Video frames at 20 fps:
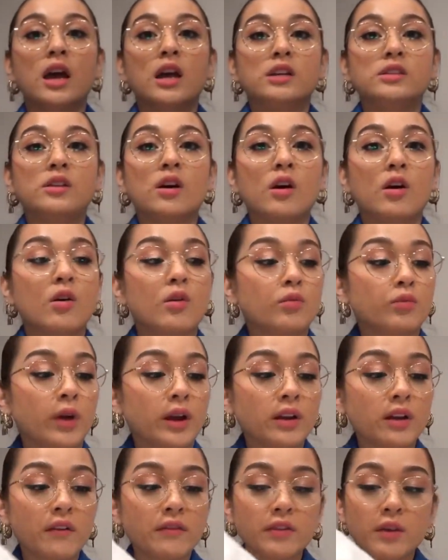So
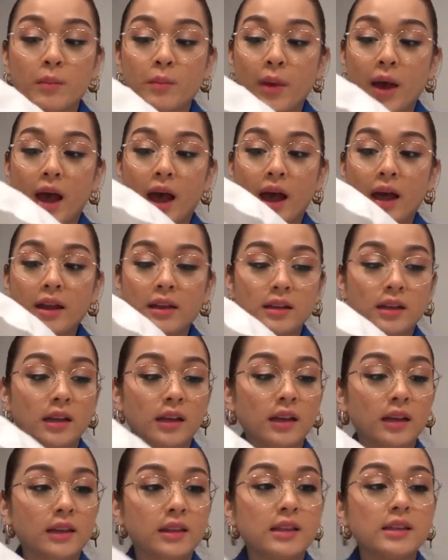right off the bat,
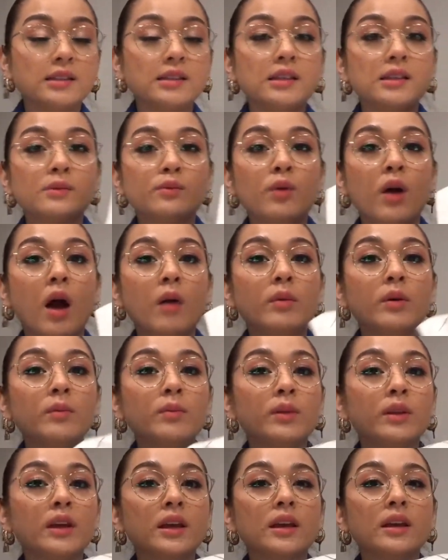this is
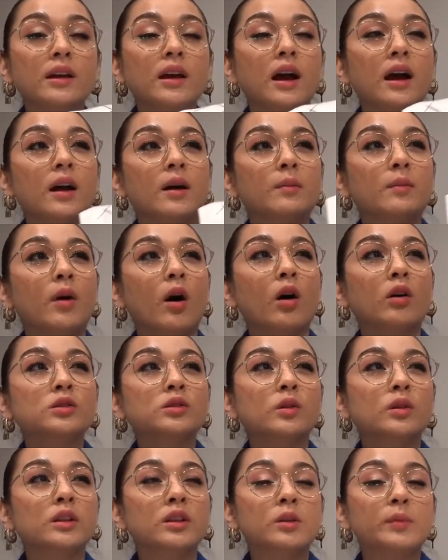probably
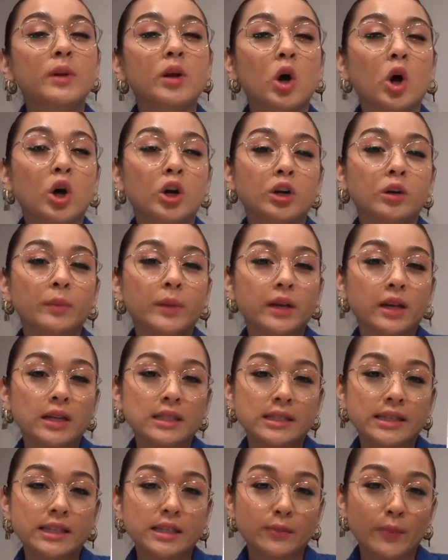also a little bit harder because
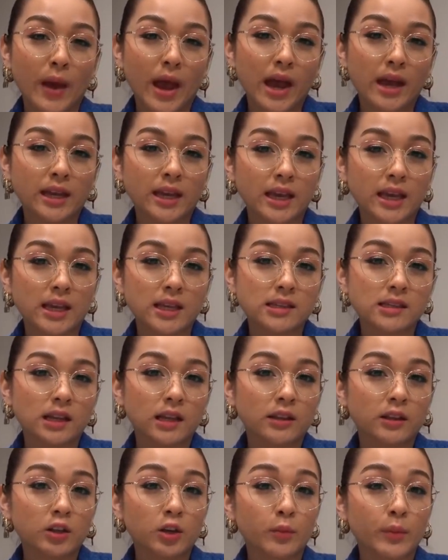this bag is a
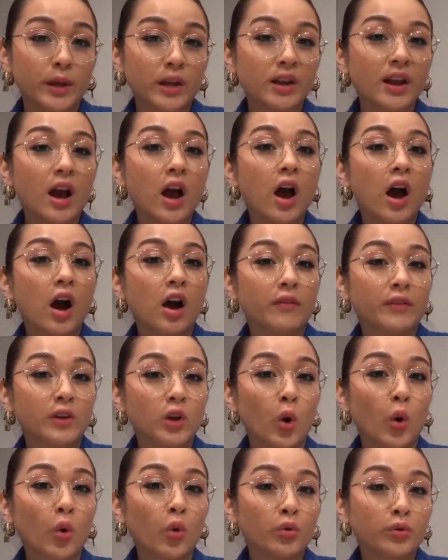little bit of an
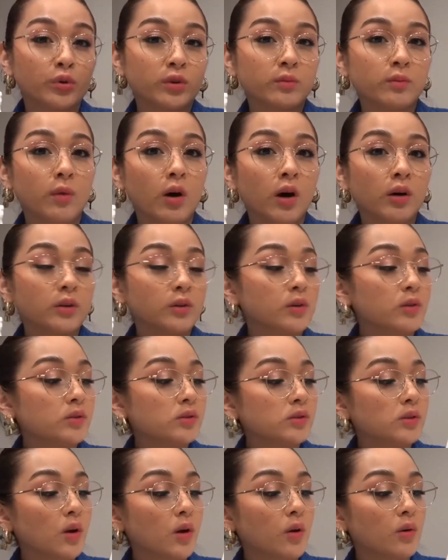older model.
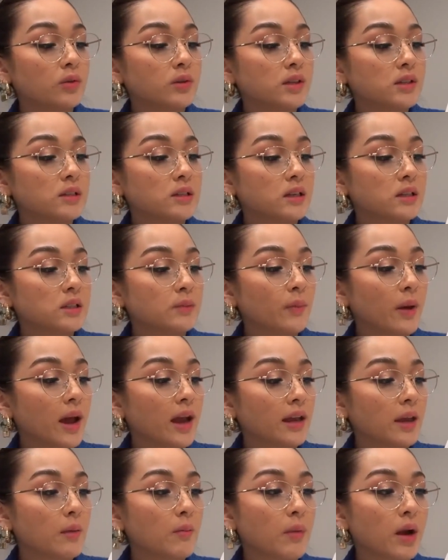So this dust
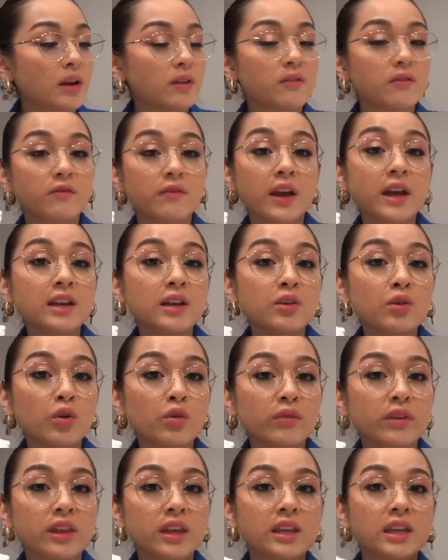bag, it might have faded
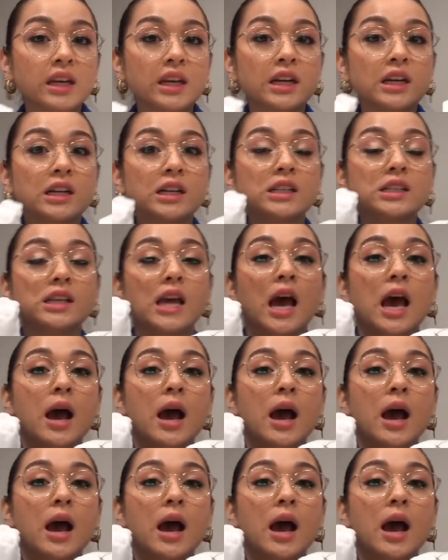over the years,